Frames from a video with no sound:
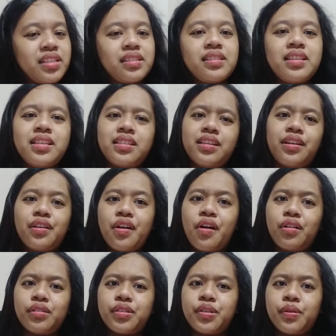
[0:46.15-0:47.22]
Cicero
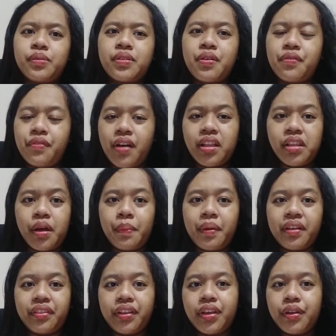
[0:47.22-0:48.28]
also developed
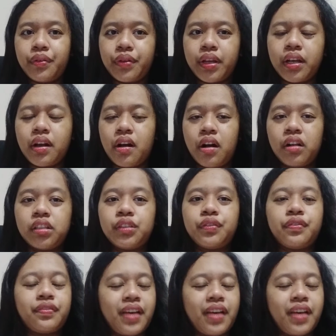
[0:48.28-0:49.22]
a theory called